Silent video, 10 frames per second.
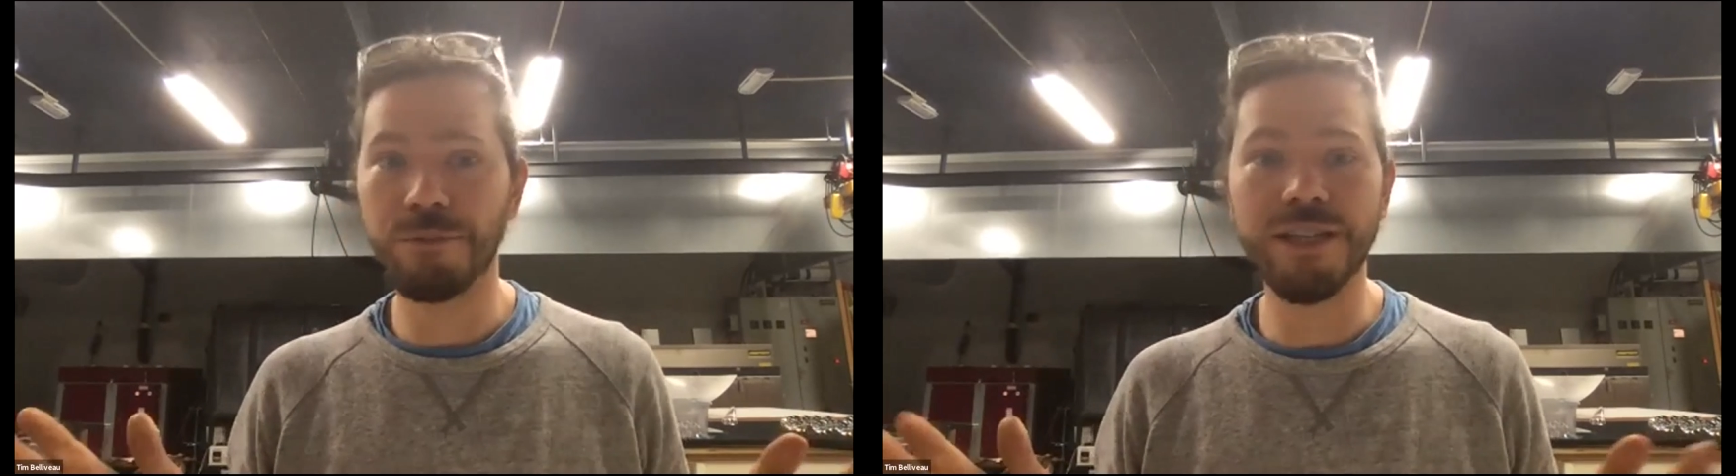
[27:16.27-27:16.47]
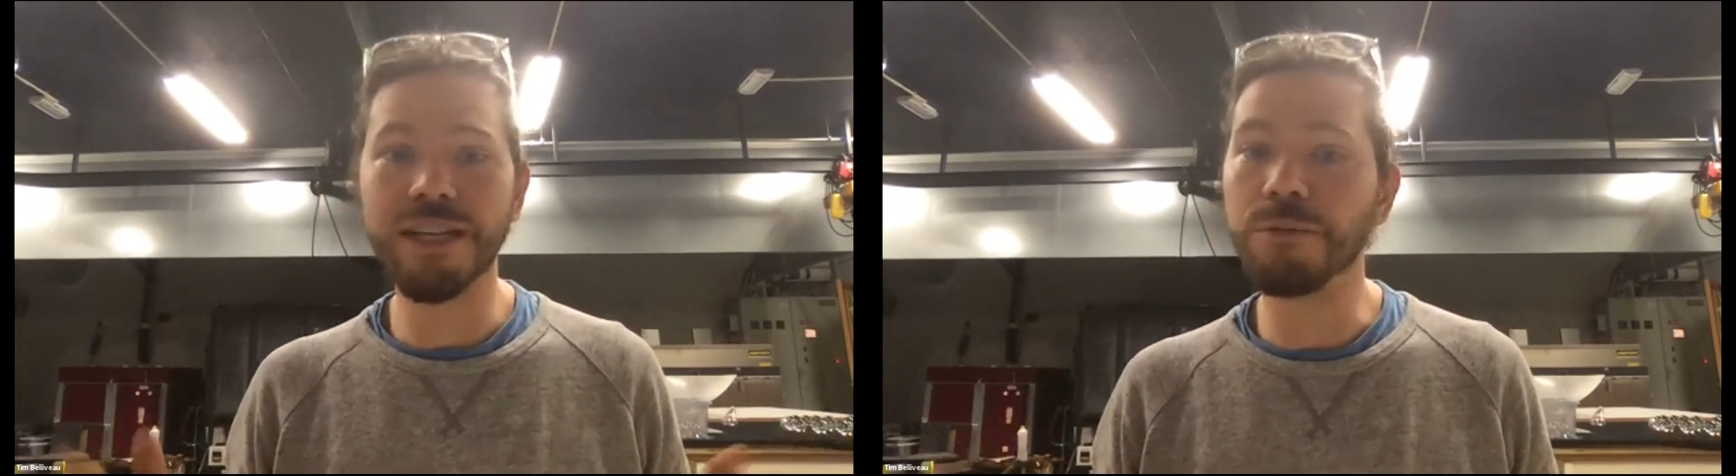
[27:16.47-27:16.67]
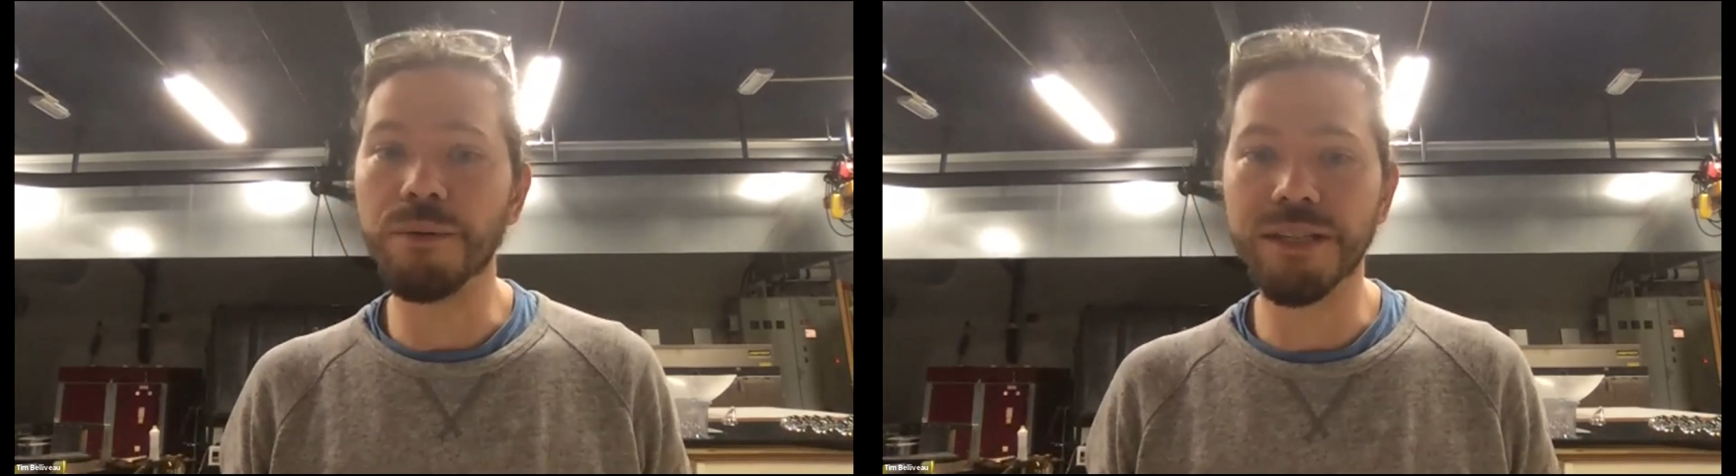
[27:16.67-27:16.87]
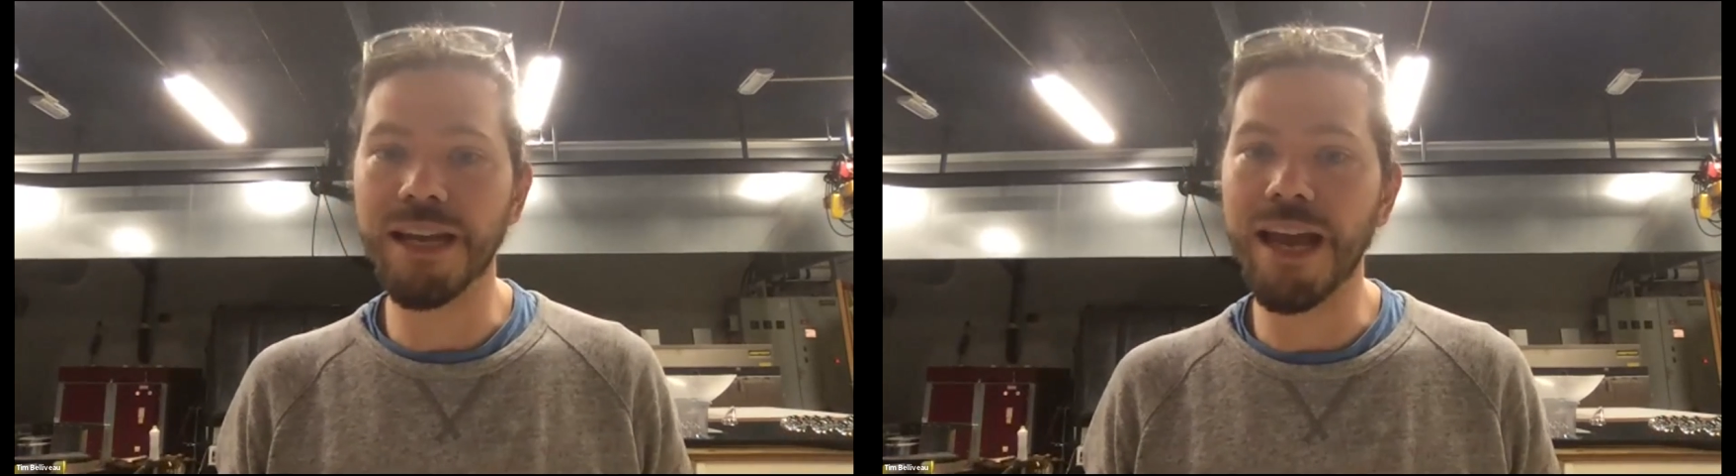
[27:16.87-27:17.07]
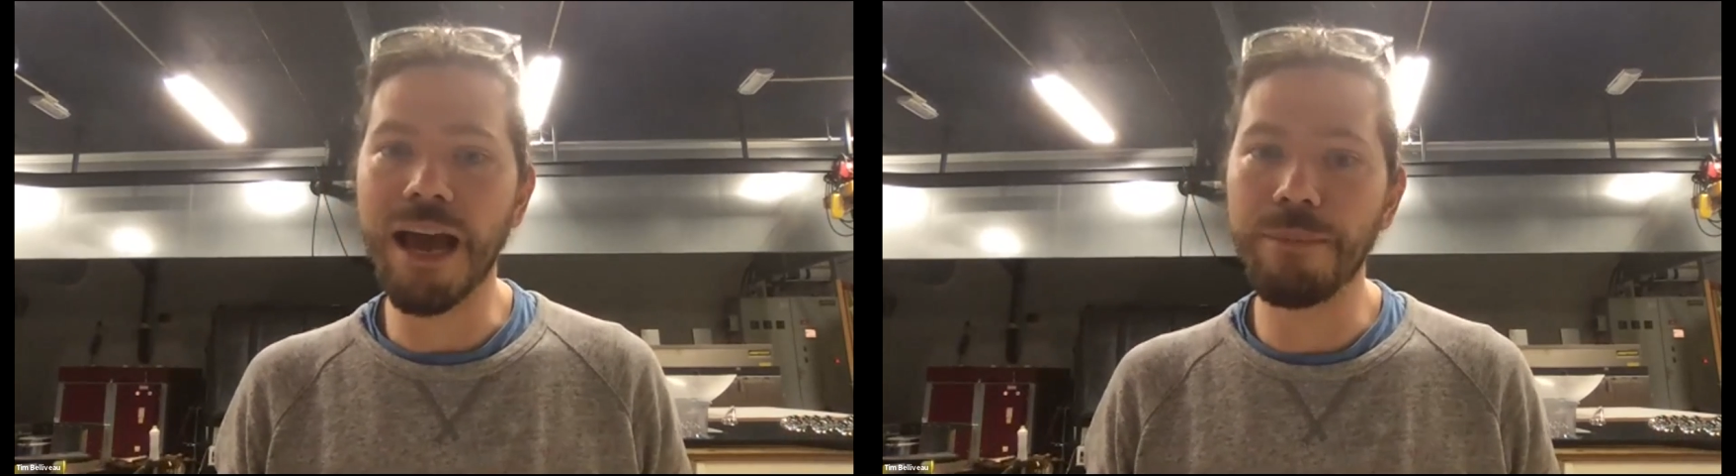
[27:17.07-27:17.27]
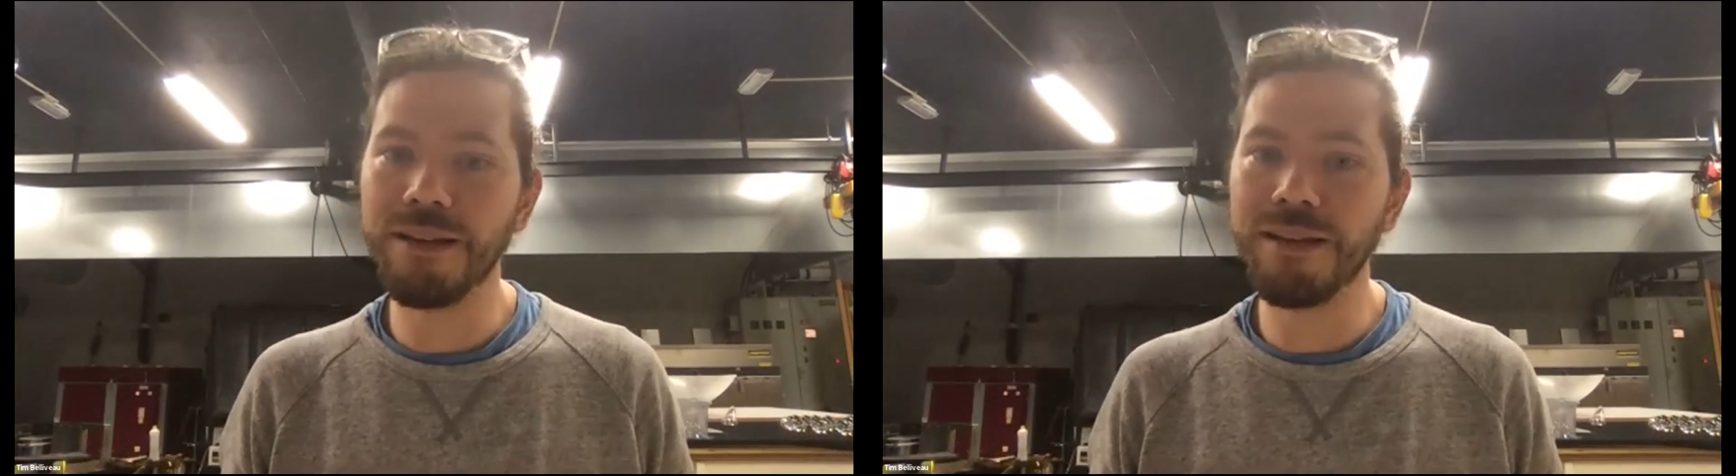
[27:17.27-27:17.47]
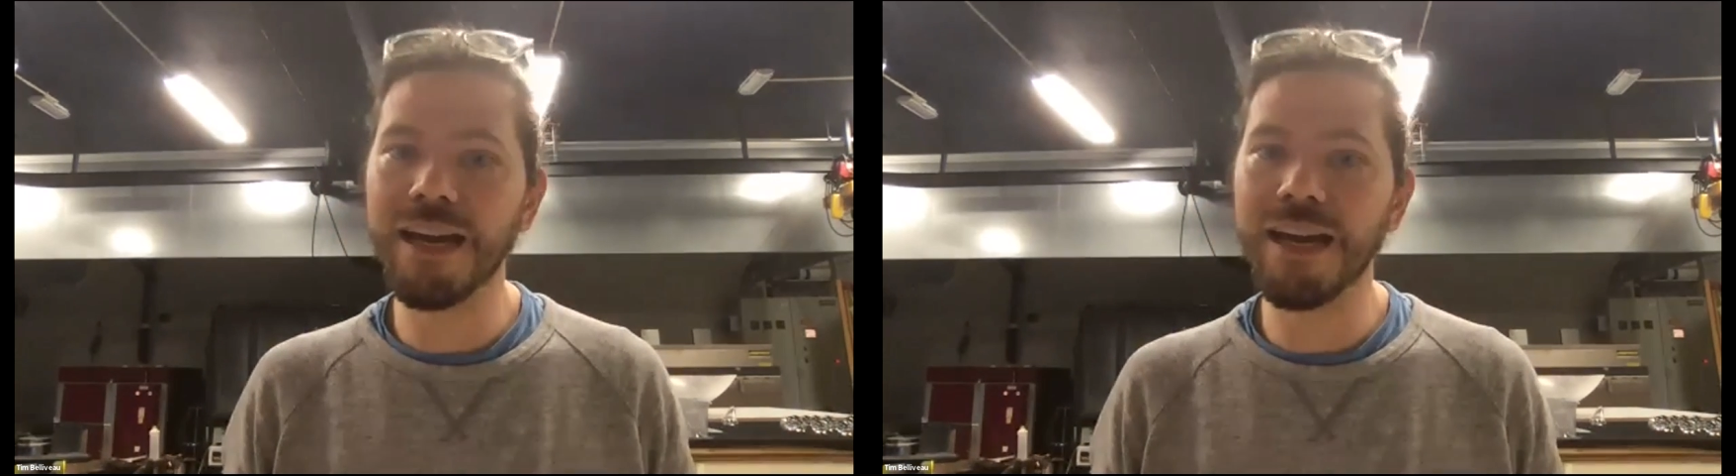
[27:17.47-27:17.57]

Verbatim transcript: predict what was going to happen.